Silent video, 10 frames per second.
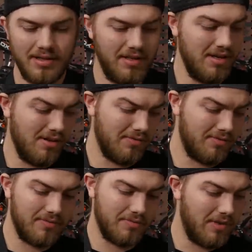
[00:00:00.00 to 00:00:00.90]
you know,
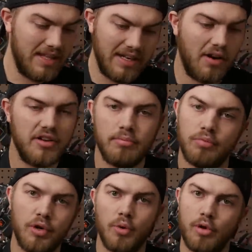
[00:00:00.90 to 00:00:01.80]
right there on your
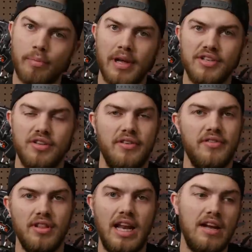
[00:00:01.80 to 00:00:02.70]
your workbench. Or if
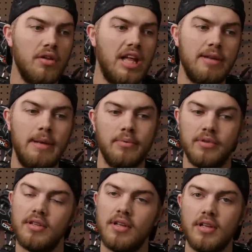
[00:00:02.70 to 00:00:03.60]
a lot, I know a lot of people